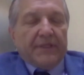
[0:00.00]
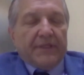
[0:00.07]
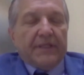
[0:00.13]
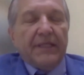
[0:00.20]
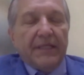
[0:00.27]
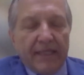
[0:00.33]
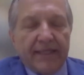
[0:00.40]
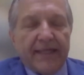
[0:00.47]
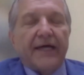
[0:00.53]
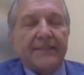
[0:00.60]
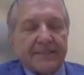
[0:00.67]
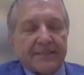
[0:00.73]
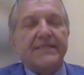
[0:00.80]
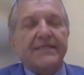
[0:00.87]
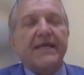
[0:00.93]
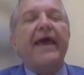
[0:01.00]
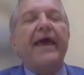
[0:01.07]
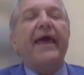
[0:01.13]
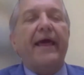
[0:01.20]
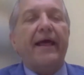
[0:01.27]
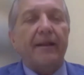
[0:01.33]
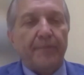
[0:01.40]
the others
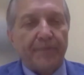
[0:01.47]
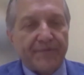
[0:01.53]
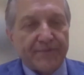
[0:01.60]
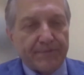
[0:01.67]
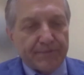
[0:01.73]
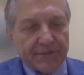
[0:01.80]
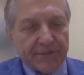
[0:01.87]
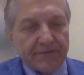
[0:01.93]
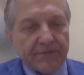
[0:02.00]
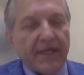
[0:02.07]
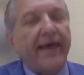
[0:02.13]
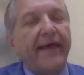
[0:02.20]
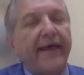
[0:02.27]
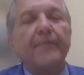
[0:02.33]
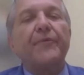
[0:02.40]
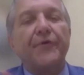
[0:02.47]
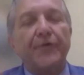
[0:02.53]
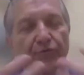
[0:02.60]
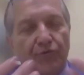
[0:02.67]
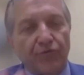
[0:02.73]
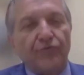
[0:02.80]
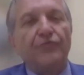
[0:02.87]
help you
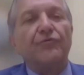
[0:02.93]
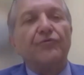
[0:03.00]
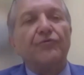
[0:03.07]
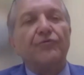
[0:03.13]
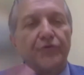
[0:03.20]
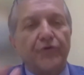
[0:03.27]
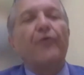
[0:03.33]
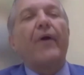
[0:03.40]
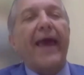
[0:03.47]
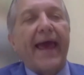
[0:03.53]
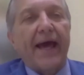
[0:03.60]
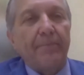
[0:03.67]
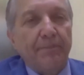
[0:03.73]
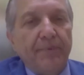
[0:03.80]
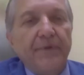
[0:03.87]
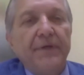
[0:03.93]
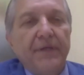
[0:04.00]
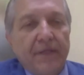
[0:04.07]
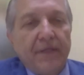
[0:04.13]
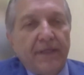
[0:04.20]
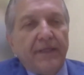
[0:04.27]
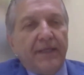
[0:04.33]
to grow up
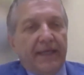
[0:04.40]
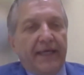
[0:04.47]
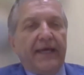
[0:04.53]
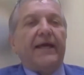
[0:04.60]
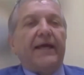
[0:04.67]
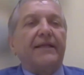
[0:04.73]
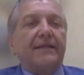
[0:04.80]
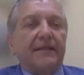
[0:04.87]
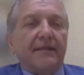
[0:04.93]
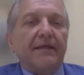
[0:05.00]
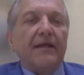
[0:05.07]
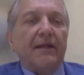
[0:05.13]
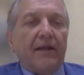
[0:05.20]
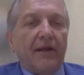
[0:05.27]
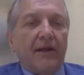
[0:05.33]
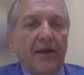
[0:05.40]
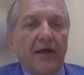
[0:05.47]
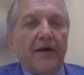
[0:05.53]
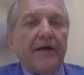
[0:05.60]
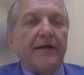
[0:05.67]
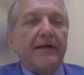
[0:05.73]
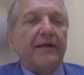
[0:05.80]
and
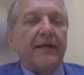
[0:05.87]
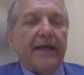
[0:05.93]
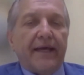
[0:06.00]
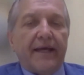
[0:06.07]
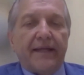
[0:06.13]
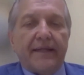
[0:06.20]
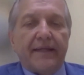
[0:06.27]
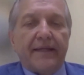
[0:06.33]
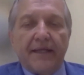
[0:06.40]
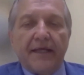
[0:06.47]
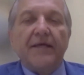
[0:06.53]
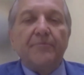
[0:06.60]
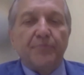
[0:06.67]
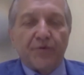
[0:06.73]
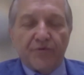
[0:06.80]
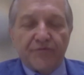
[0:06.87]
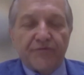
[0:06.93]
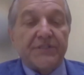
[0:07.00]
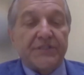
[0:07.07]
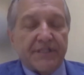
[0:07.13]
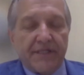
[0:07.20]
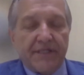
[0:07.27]
learn and improve the
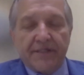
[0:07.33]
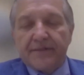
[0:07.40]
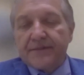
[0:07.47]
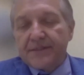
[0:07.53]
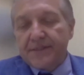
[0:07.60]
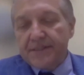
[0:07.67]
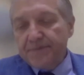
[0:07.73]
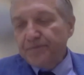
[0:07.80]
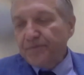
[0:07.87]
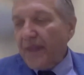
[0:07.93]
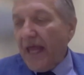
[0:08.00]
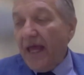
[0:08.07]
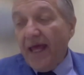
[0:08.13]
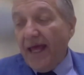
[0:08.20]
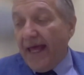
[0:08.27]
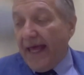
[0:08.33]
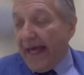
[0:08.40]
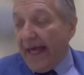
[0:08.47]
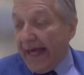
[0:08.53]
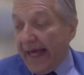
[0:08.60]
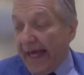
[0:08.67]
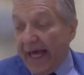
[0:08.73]
skills.
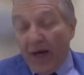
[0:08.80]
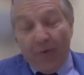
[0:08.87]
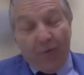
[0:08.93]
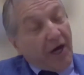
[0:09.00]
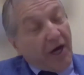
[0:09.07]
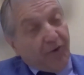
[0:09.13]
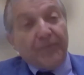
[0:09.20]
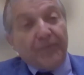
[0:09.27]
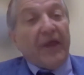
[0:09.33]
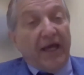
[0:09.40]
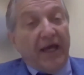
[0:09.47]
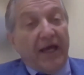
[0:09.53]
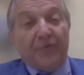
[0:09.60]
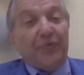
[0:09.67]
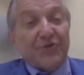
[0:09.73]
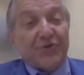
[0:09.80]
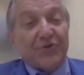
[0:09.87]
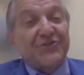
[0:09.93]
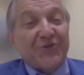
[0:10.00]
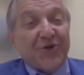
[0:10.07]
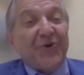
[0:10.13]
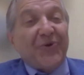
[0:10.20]
Well, it was
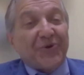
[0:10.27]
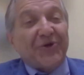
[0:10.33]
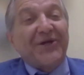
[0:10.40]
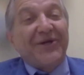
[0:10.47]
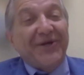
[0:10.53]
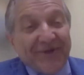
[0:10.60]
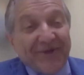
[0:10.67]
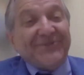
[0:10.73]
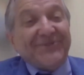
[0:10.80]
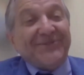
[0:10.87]
so good